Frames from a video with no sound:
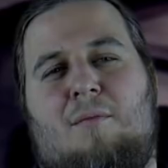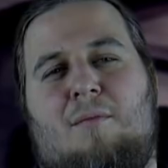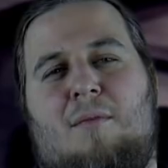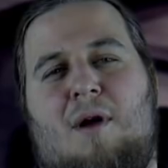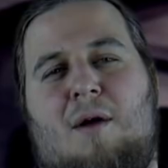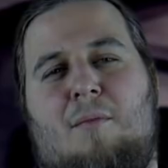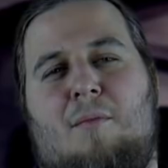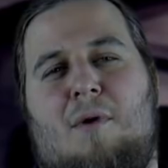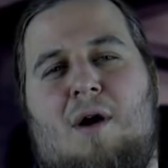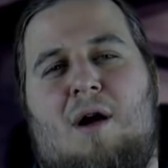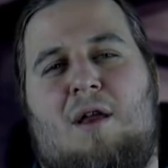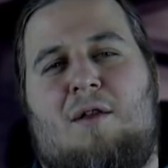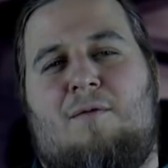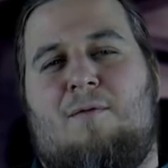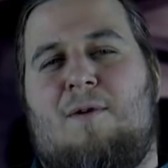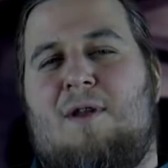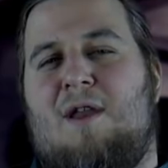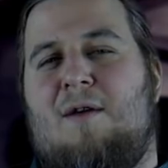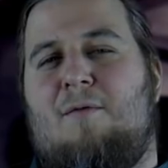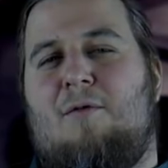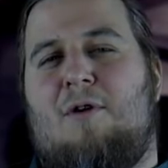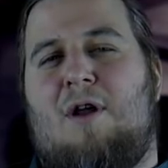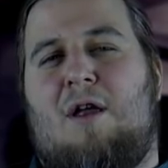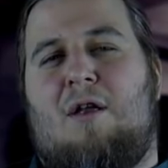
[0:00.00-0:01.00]
in my mind
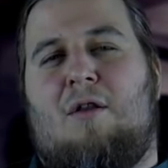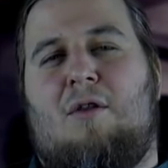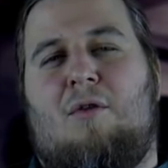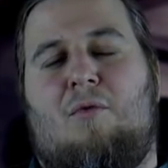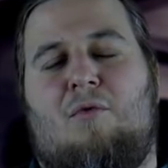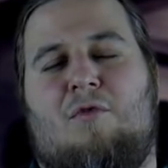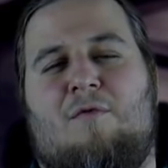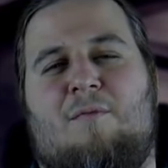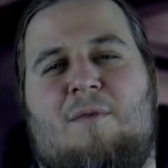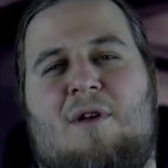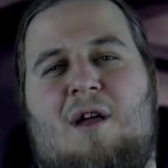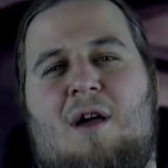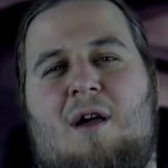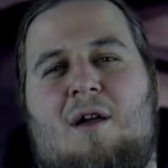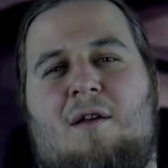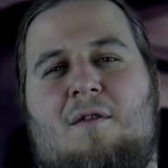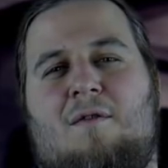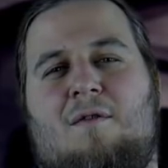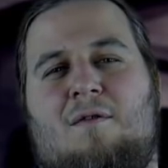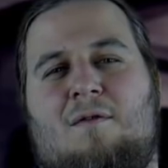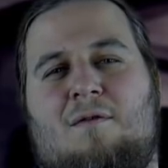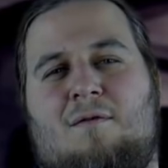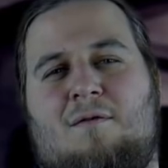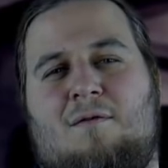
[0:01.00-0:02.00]
whenever I close my
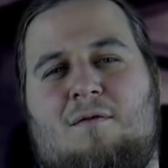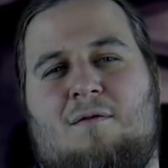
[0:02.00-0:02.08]
eyes.